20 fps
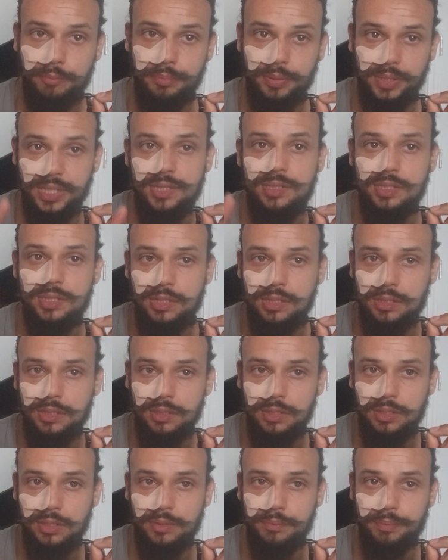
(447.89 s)

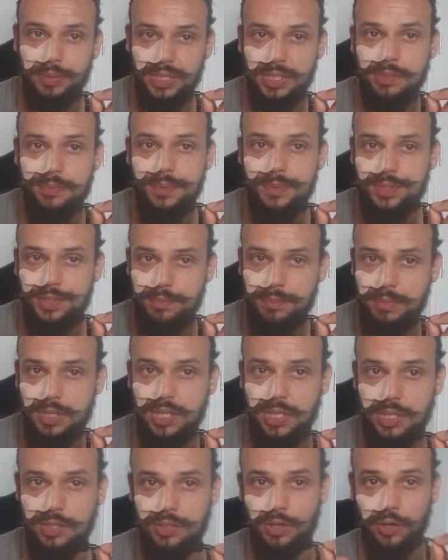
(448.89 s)
placements and
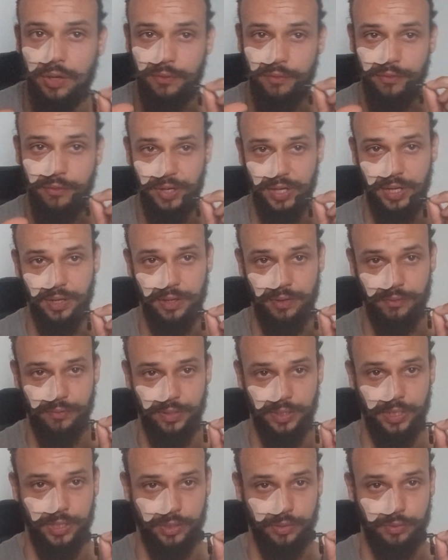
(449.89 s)
meaning are very,
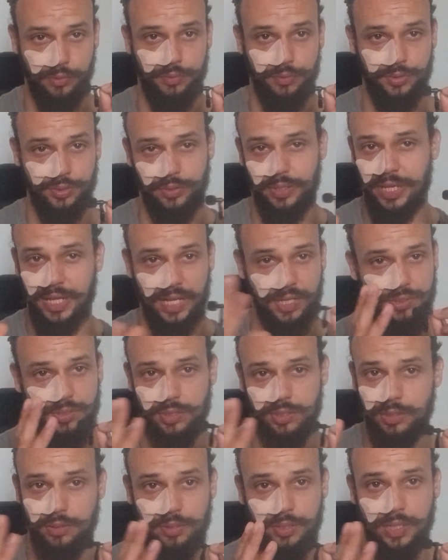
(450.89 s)
very crucial. It has
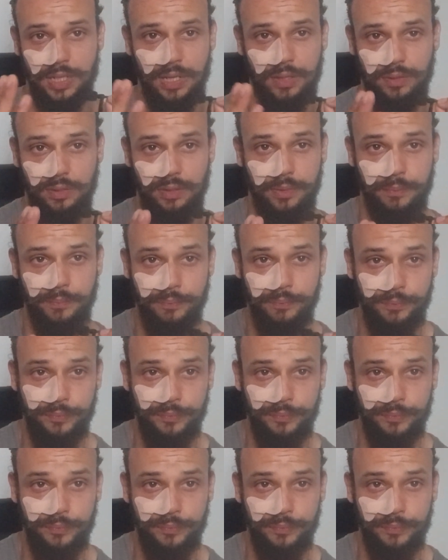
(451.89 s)
to go together.